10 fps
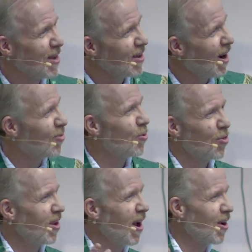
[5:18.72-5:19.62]
other
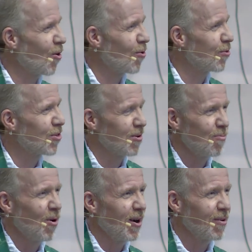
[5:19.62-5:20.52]
thing I heard
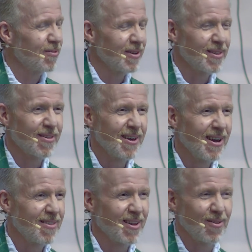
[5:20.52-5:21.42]
somewhere that's,
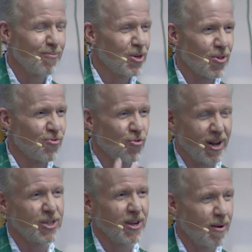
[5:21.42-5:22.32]
that I'm just
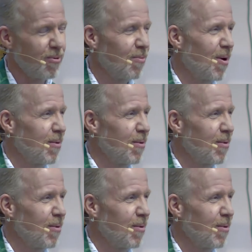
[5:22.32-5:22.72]
dredging up in my